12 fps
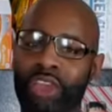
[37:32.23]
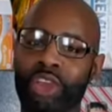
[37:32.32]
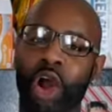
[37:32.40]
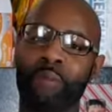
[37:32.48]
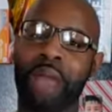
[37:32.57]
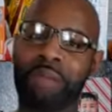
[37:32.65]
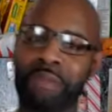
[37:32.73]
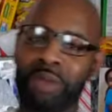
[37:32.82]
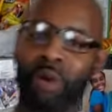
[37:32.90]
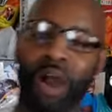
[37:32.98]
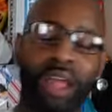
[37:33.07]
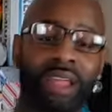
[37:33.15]
are you gonna make me
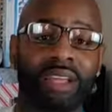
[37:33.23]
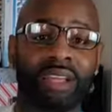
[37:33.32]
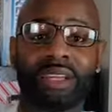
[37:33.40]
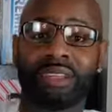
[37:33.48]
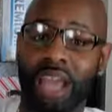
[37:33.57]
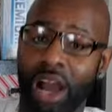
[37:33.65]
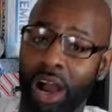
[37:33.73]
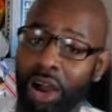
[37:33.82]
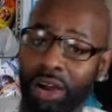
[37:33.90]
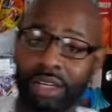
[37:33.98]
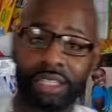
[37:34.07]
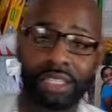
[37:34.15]
one?
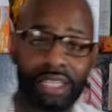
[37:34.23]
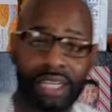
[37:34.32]
Yo,